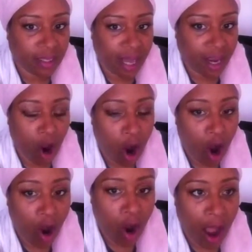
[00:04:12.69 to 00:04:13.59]
like
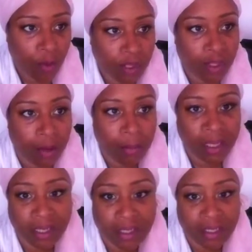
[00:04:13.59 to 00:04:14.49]
her, I would
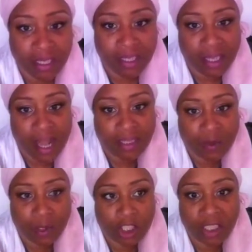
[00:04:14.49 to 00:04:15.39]
immediately think
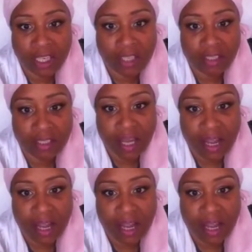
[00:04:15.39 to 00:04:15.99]
that's what she is.